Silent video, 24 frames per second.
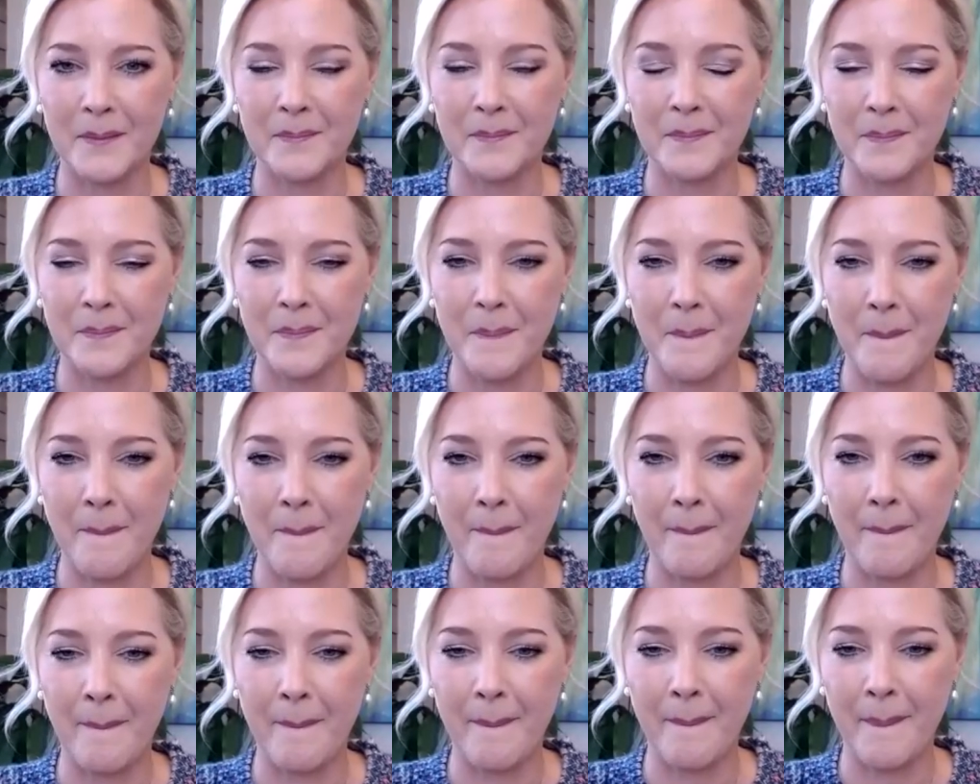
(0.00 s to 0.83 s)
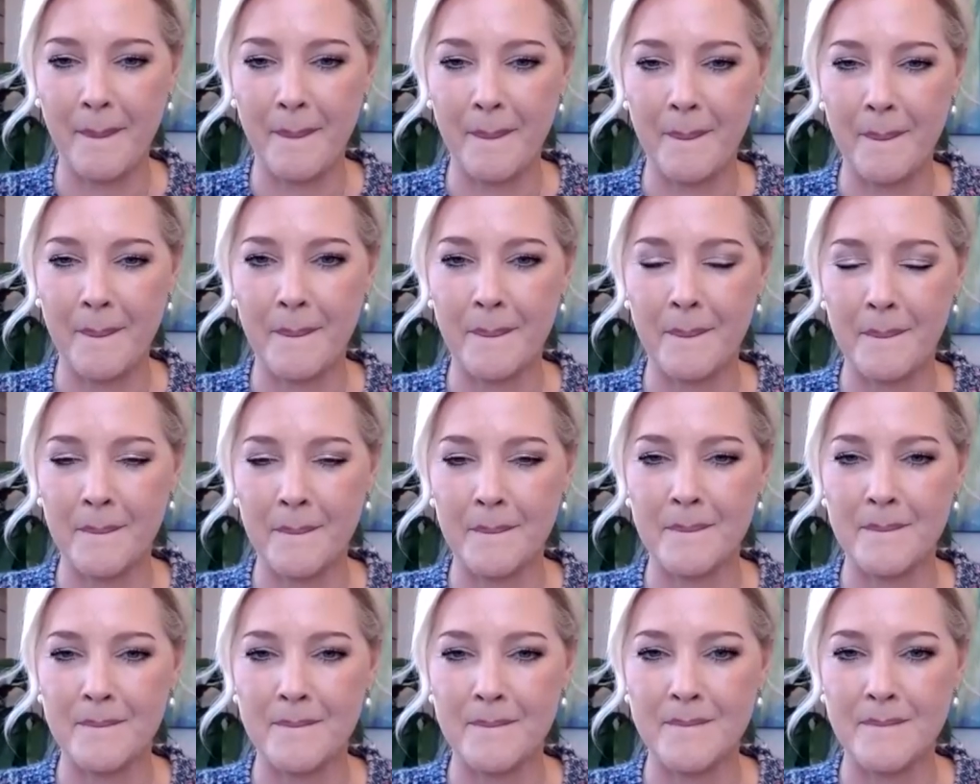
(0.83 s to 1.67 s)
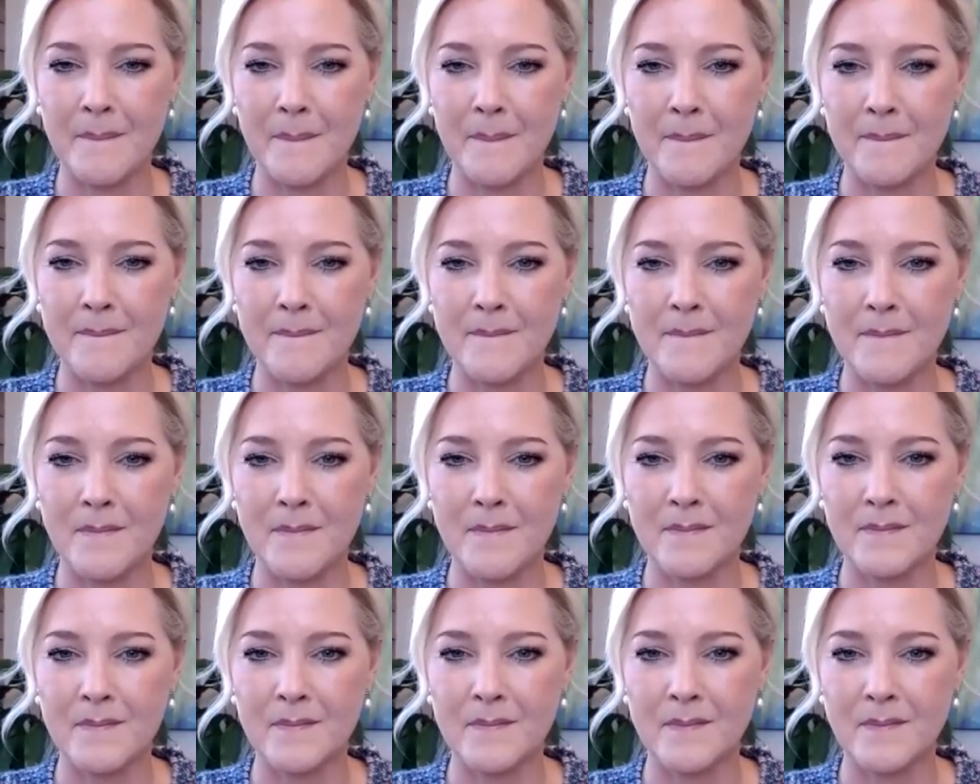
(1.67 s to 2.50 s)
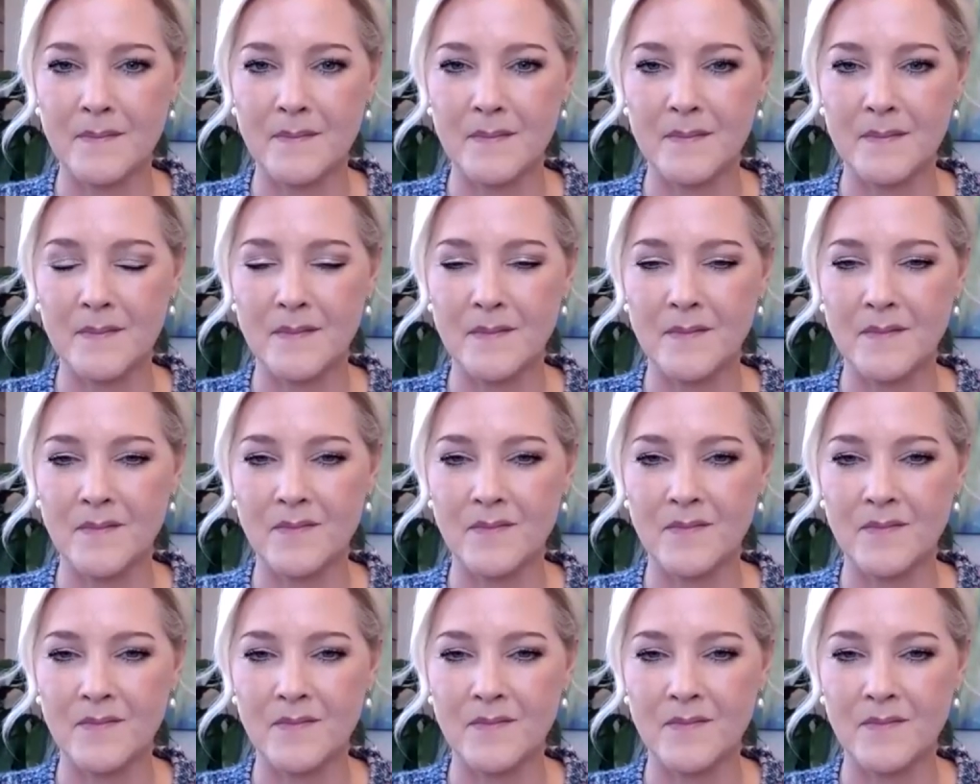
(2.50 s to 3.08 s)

[no speech]